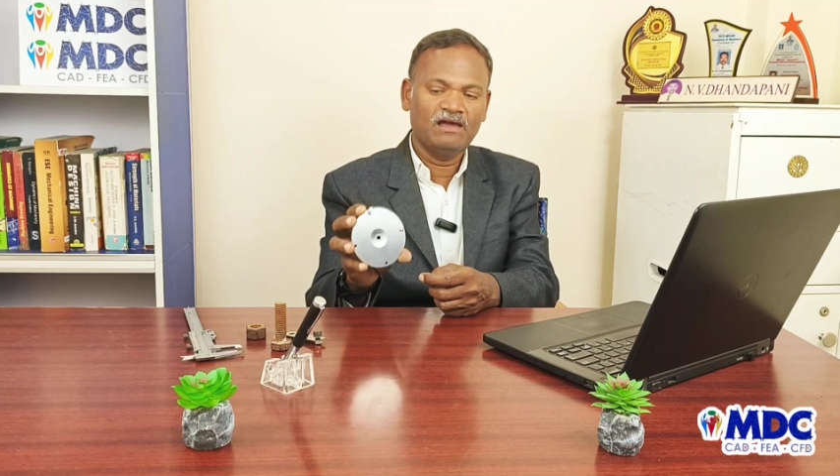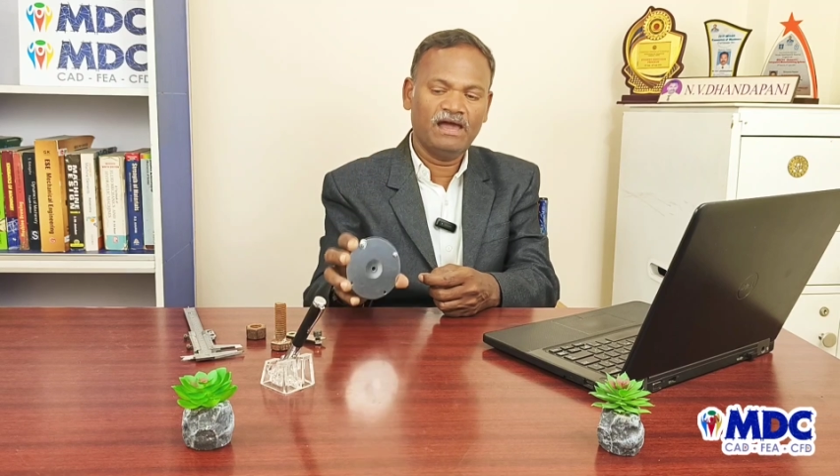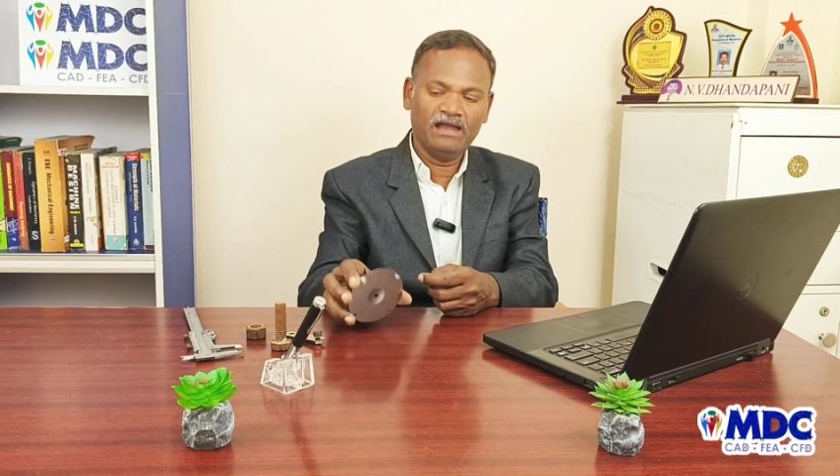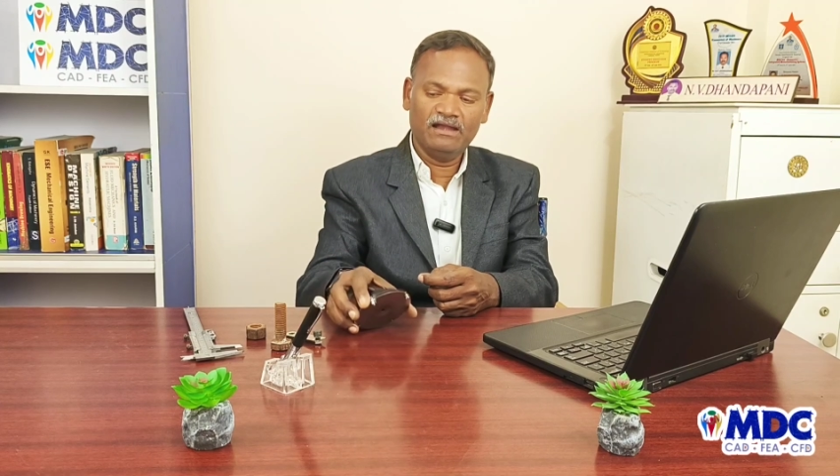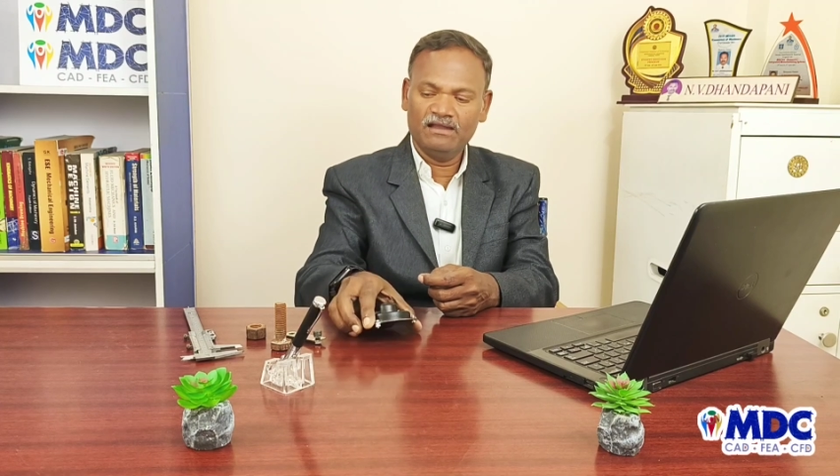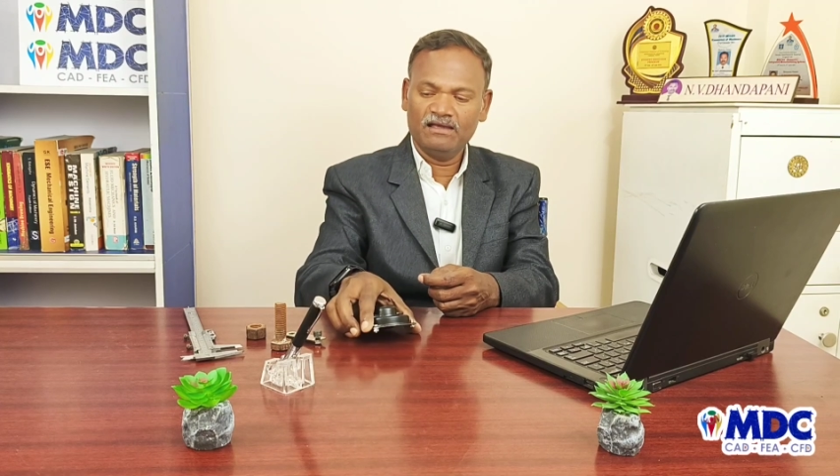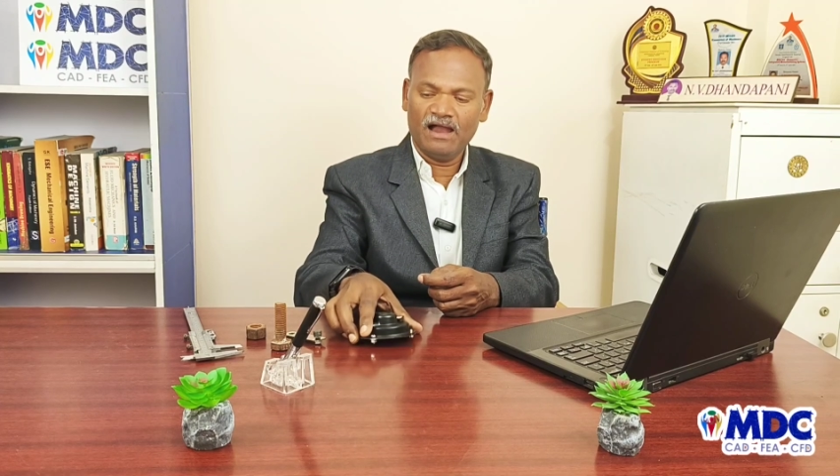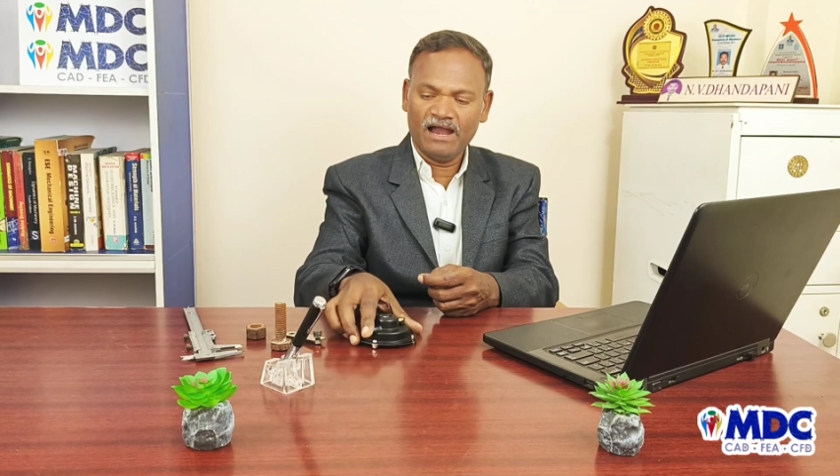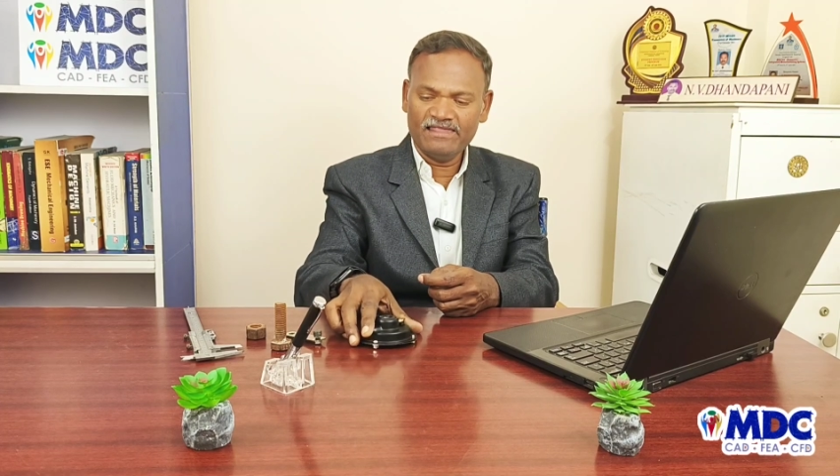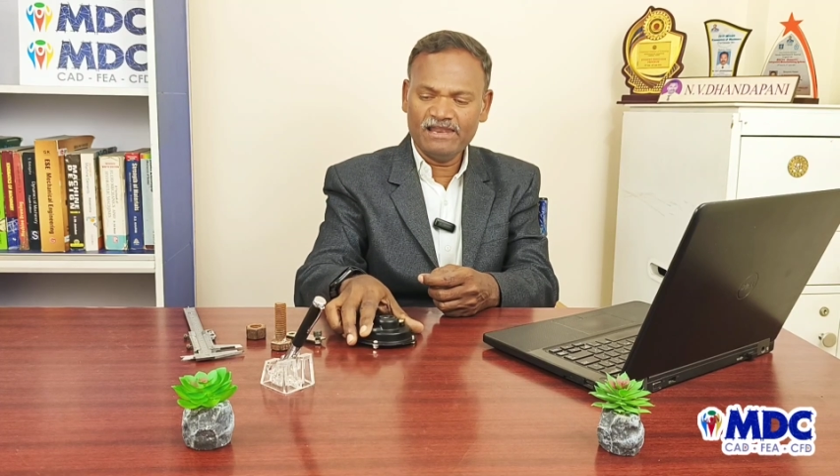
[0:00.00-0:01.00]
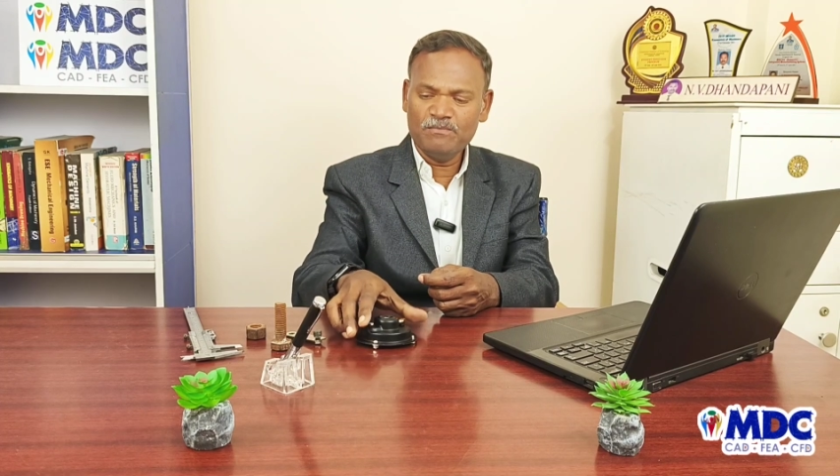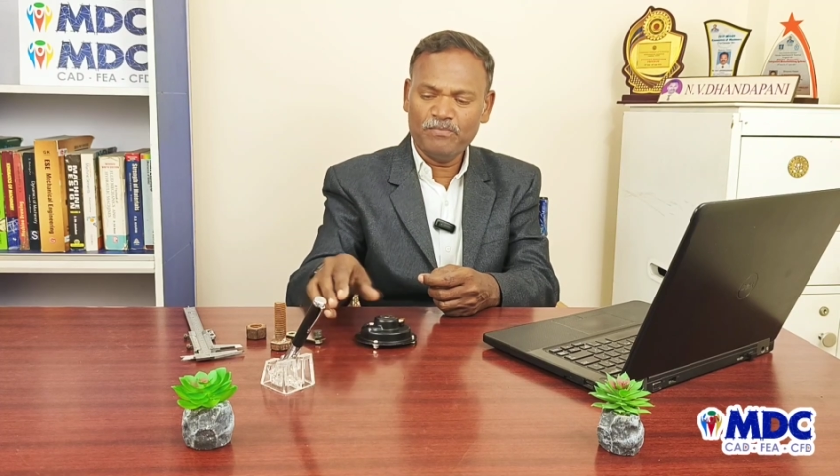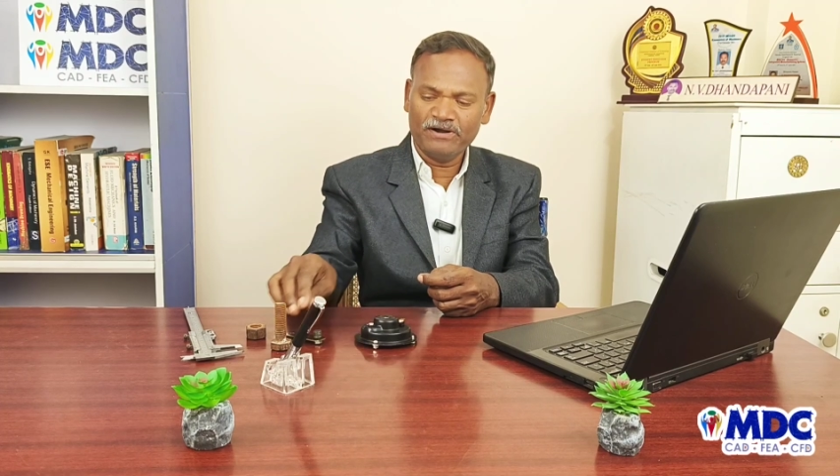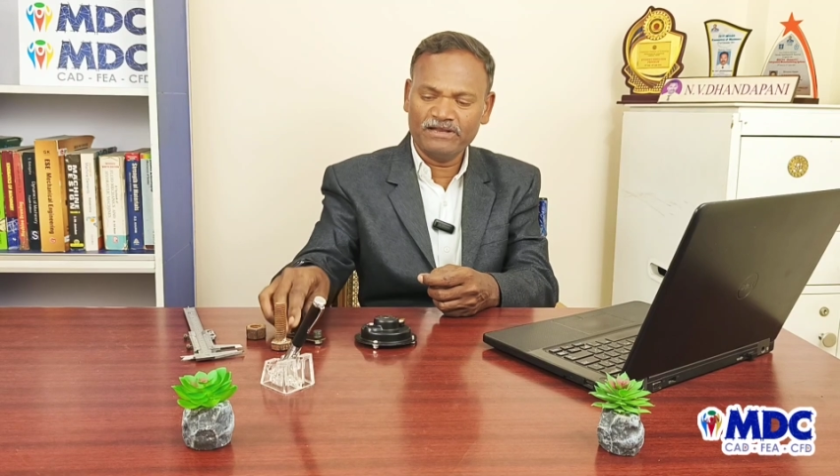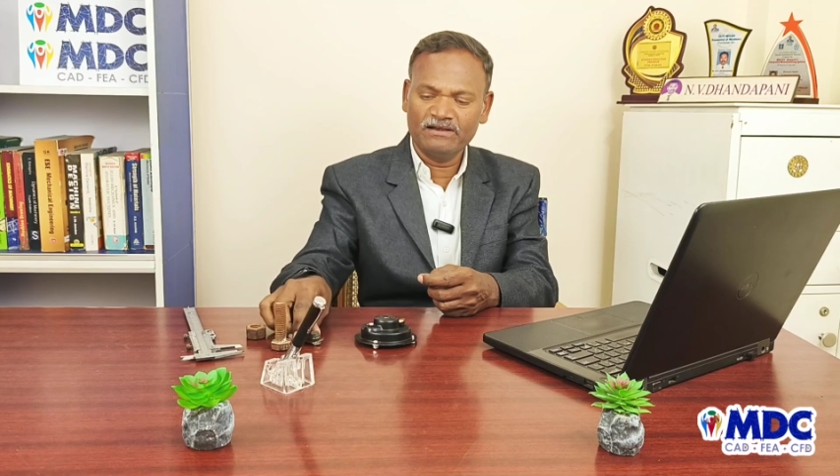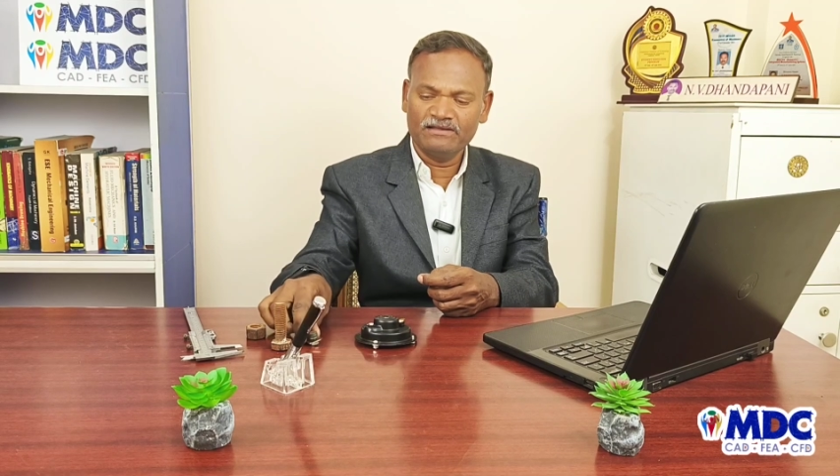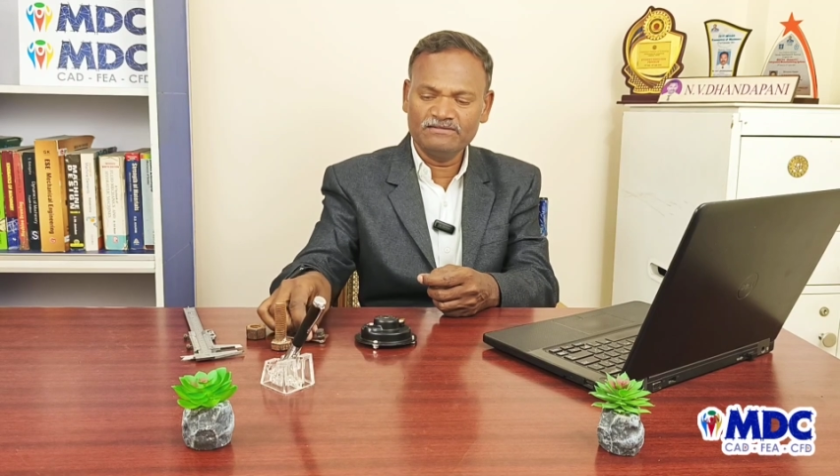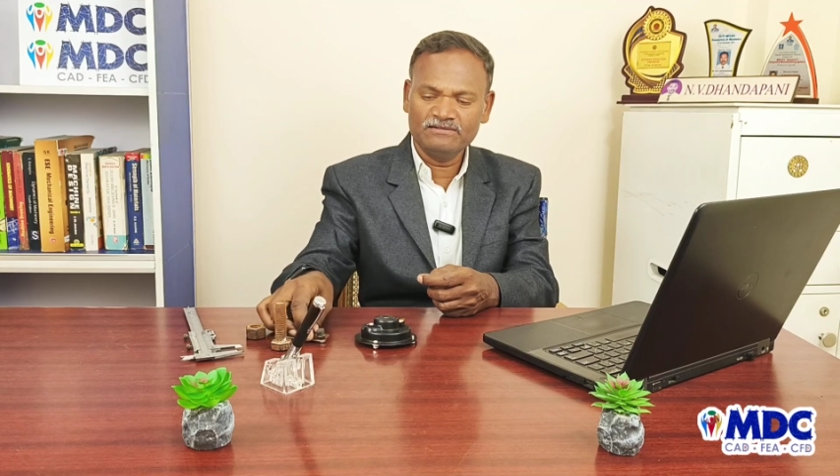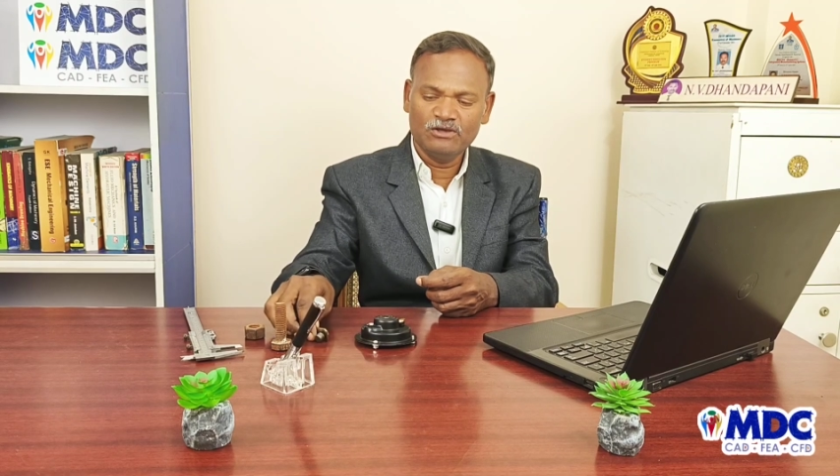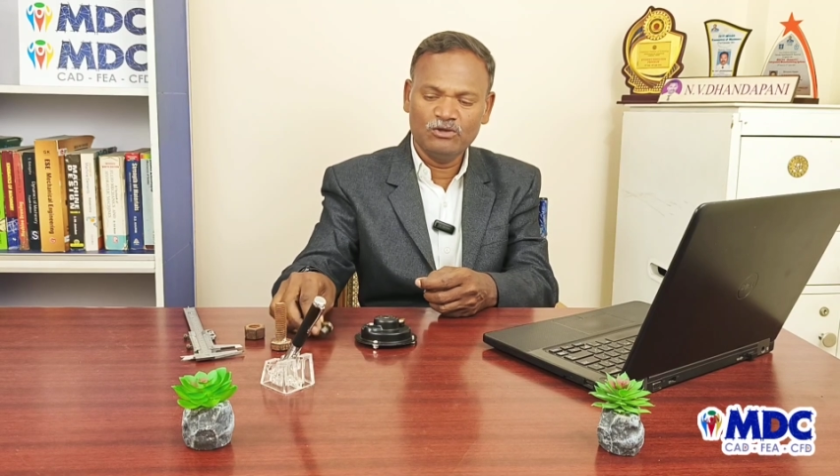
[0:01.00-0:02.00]
And another important
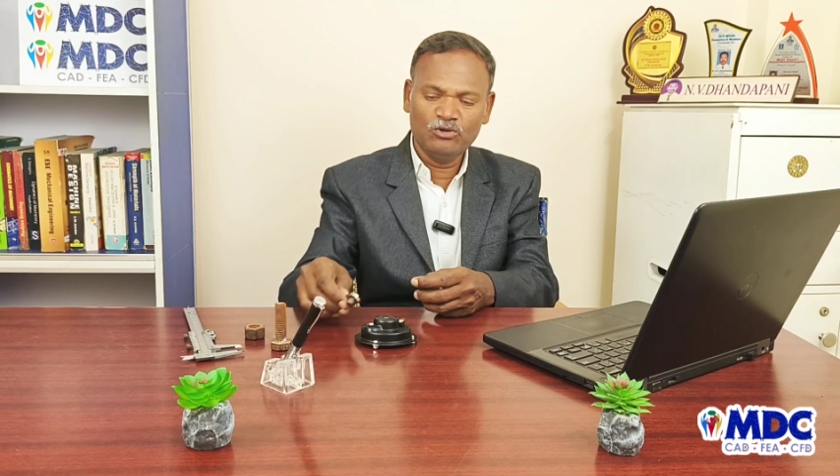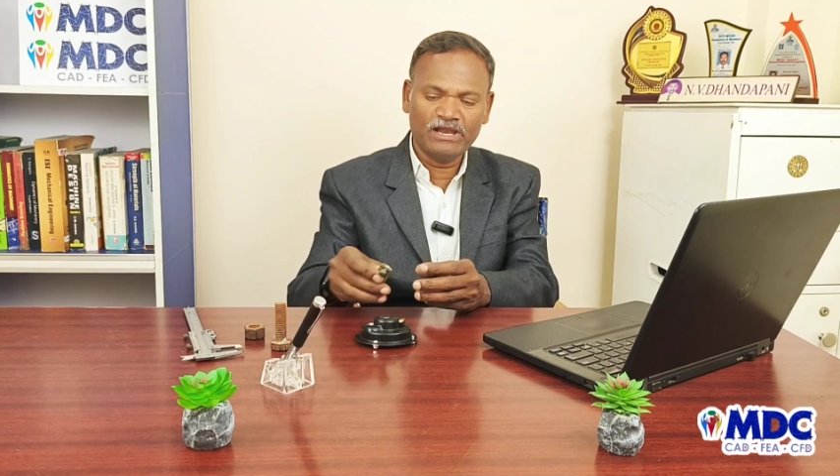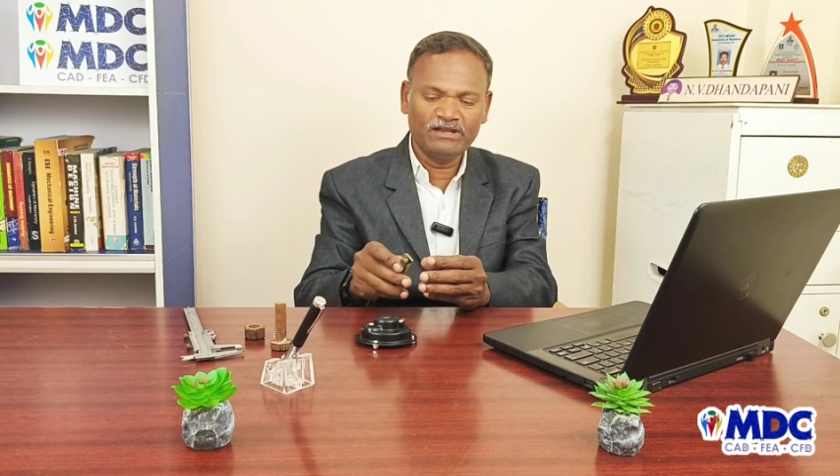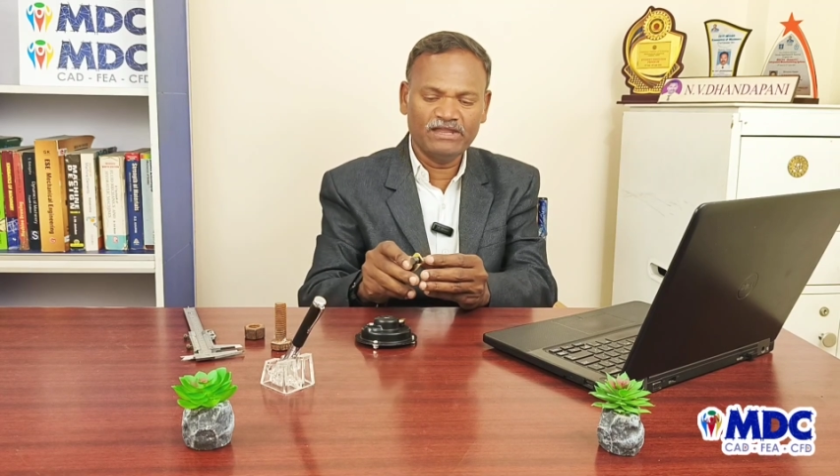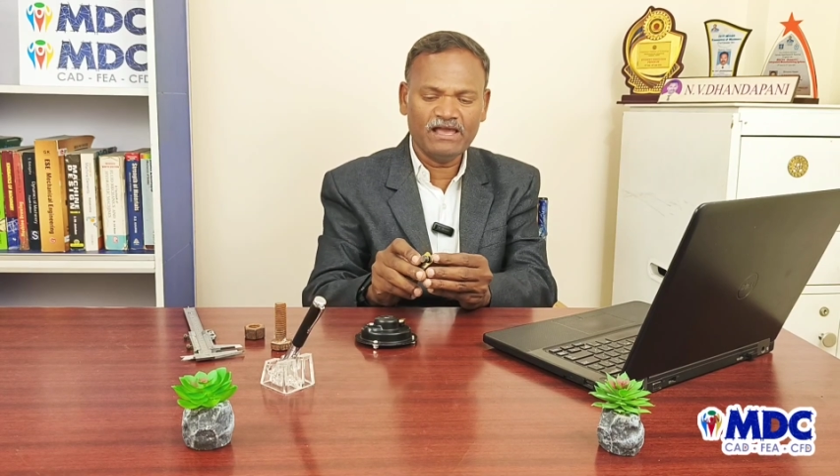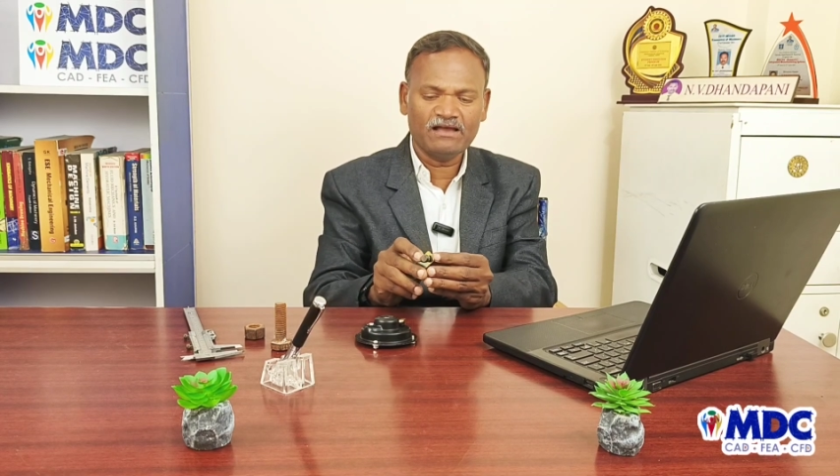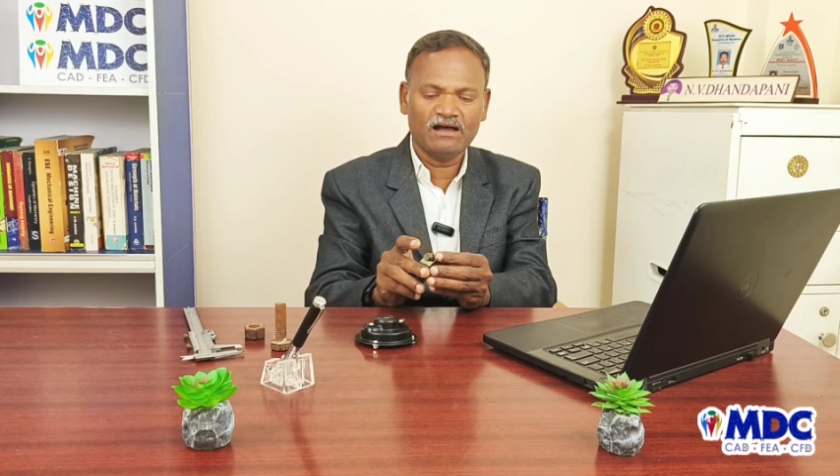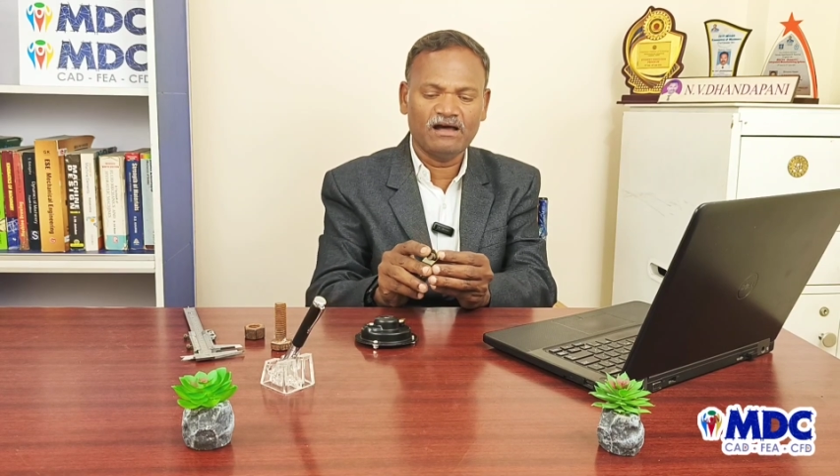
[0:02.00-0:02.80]
is, you can take